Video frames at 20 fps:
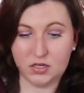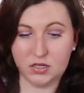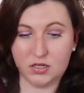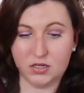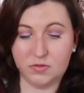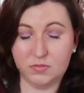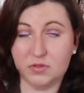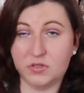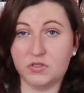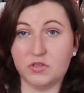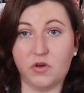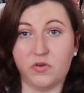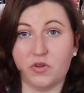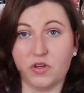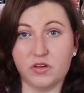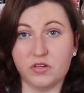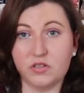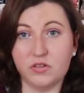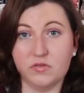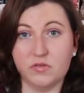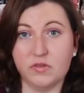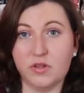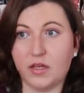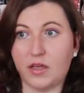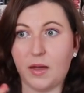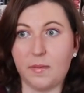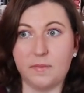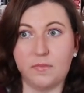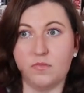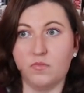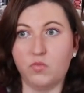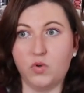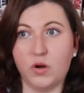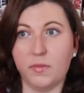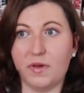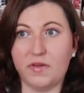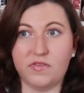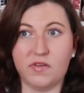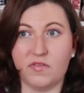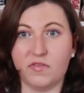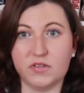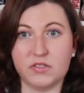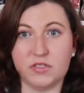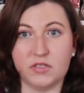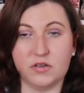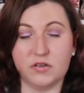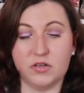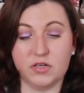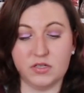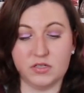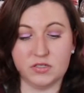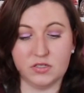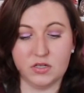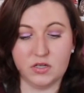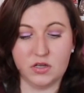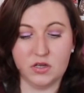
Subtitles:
it was so good too, like one of my favorite series.